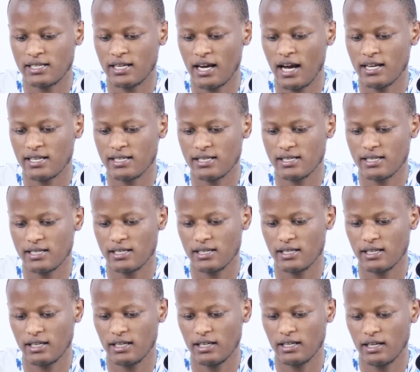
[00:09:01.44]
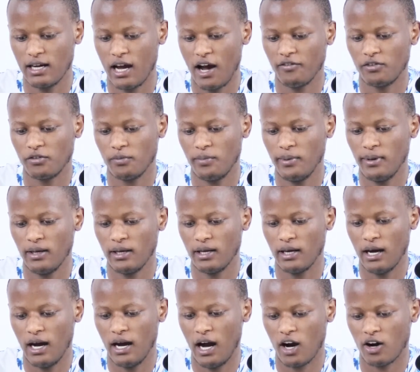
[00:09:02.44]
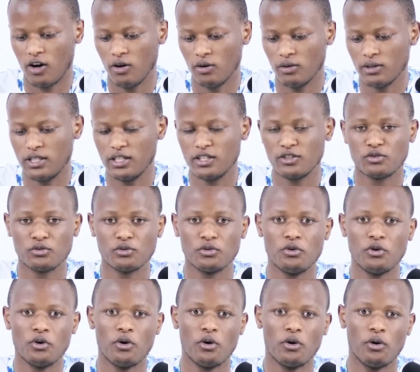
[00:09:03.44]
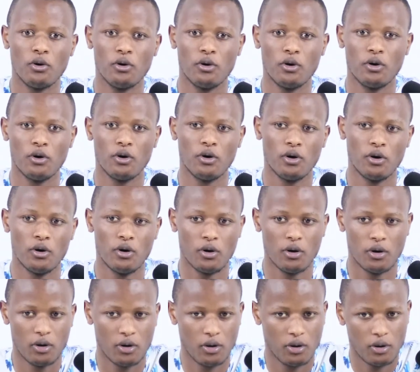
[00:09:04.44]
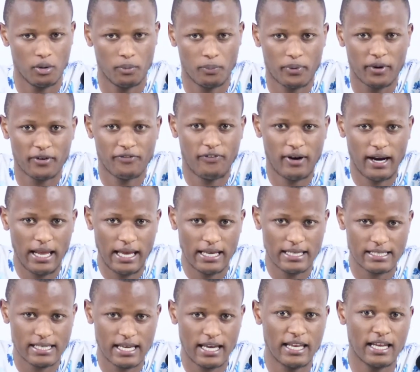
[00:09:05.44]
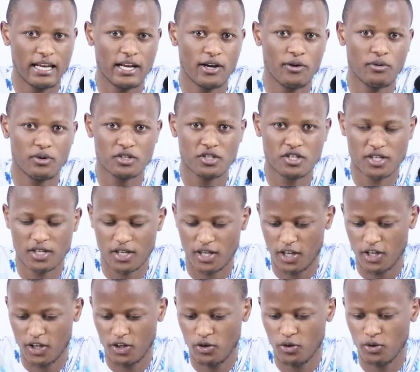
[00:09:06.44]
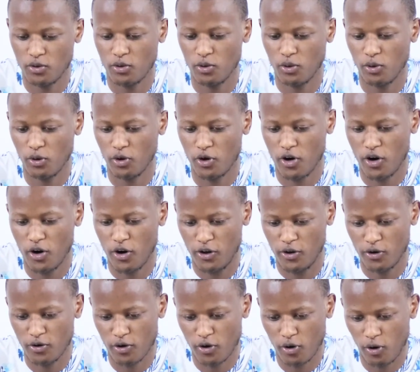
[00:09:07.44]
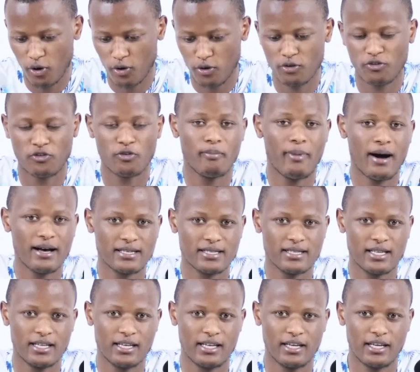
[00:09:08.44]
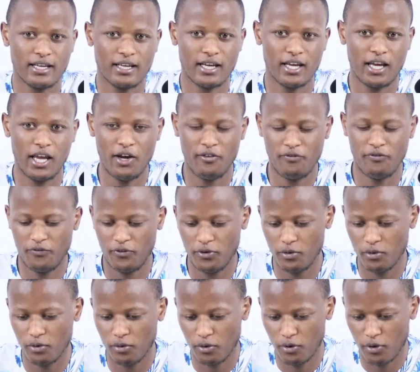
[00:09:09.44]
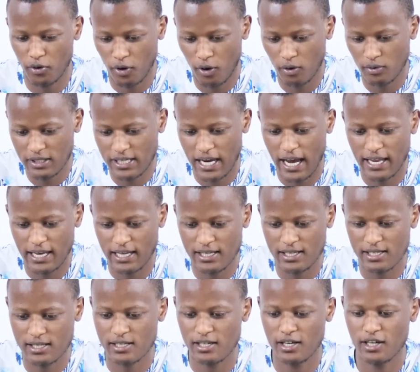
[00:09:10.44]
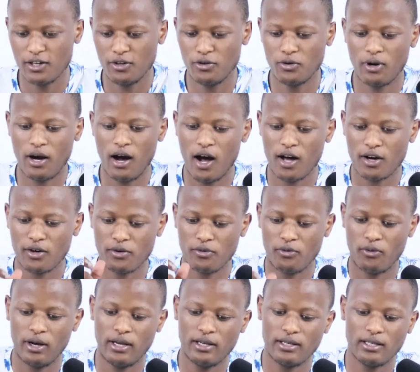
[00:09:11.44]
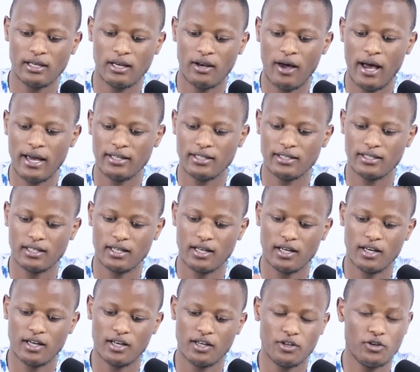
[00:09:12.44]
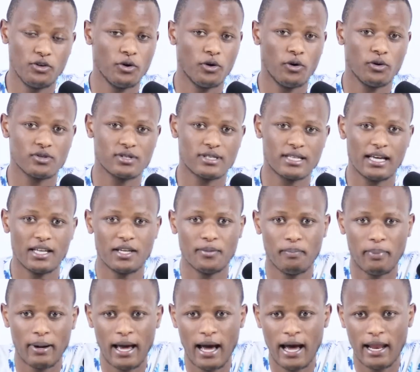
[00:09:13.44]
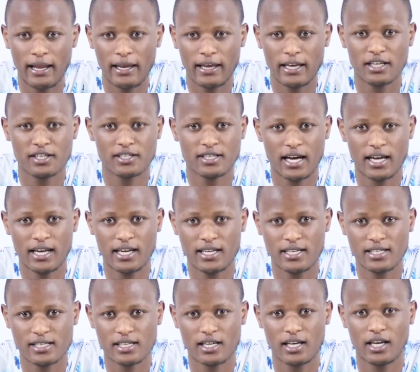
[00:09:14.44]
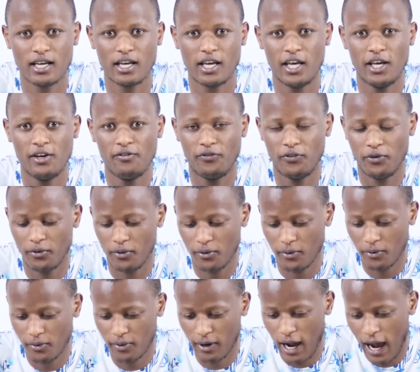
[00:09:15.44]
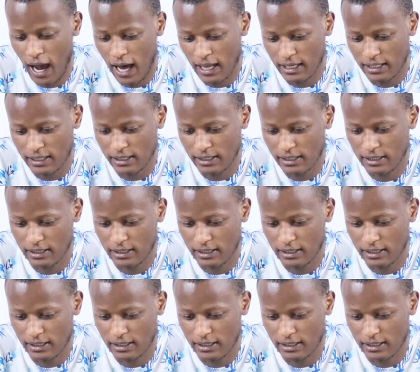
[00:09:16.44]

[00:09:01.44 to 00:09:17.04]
just have to be according to your preference. Any language you know, you've mastered. If you know Chinese, you can write your study plan in Chinese. If you can